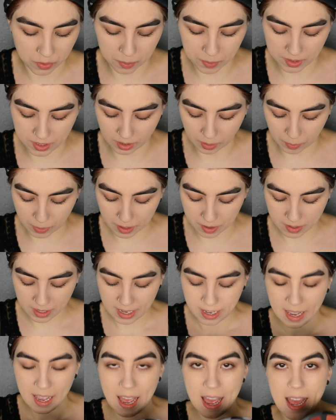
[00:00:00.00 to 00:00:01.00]
from Sigma
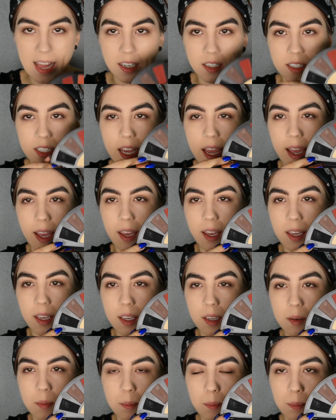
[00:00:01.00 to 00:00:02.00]
and
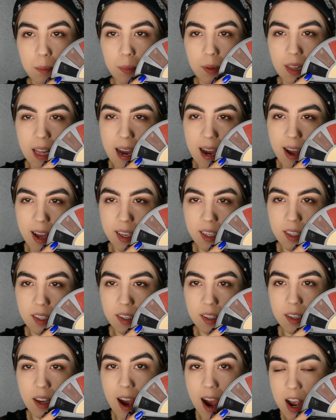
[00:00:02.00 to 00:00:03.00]
a black
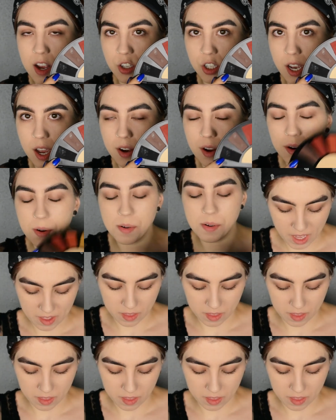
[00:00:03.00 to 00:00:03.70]
eyeshadow.